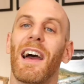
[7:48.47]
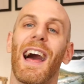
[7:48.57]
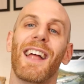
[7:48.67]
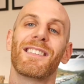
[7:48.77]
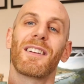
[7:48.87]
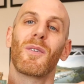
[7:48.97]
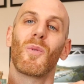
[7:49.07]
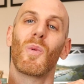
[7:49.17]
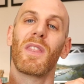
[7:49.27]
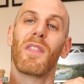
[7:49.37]
and
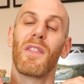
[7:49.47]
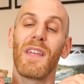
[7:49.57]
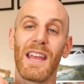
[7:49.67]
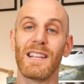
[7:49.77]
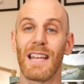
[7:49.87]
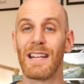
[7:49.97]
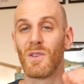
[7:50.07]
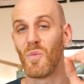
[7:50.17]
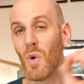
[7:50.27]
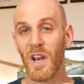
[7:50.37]
with these it's a
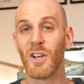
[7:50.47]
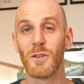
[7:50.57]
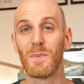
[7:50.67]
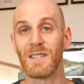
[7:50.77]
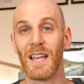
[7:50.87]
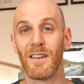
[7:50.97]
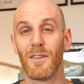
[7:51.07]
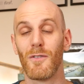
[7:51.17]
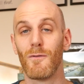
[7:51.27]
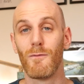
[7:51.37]
100%
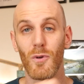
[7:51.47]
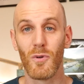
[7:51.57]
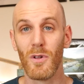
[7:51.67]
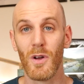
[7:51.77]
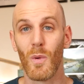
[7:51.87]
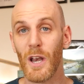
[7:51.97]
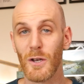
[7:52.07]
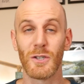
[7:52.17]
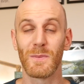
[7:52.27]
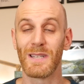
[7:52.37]
rule.
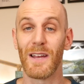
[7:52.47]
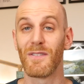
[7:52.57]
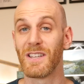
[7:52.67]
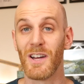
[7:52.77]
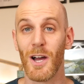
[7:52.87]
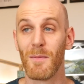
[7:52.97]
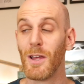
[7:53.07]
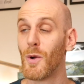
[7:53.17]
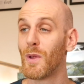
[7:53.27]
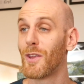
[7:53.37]
100% of the time
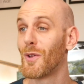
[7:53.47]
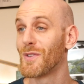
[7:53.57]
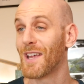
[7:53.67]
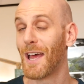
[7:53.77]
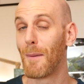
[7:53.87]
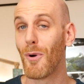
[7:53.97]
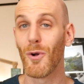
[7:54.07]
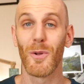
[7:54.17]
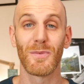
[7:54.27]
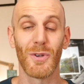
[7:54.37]
we use a
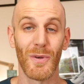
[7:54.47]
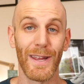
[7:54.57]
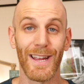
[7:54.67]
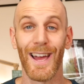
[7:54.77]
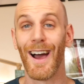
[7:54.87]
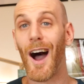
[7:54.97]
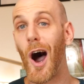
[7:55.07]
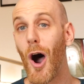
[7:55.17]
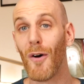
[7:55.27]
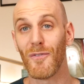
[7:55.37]
pronom tonique
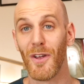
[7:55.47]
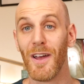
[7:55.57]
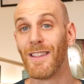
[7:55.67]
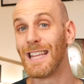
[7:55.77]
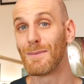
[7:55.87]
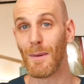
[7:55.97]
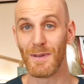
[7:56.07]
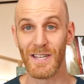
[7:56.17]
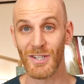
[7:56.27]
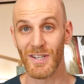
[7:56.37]
after these
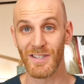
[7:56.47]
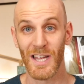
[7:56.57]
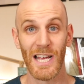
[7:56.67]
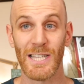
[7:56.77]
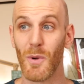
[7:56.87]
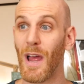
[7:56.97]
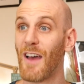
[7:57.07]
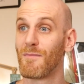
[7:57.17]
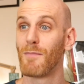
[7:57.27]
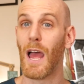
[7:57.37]
prepositions. So we
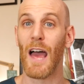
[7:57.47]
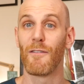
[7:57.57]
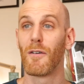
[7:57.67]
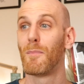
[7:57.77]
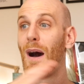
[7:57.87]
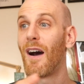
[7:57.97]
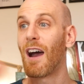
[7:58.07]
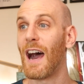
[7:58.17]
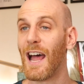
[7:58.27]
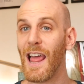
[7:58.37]
might have
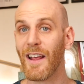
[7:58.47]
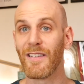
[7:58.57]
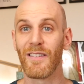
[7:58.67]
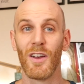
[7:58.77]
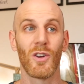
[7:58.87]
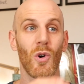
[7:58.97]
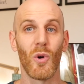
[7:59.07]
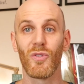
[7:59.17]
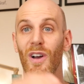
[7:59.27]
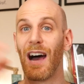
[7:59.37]
par Alex,
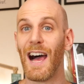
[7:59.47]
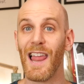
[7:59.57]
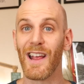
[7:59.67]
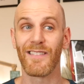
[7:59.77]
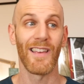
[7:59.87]
contre Alex,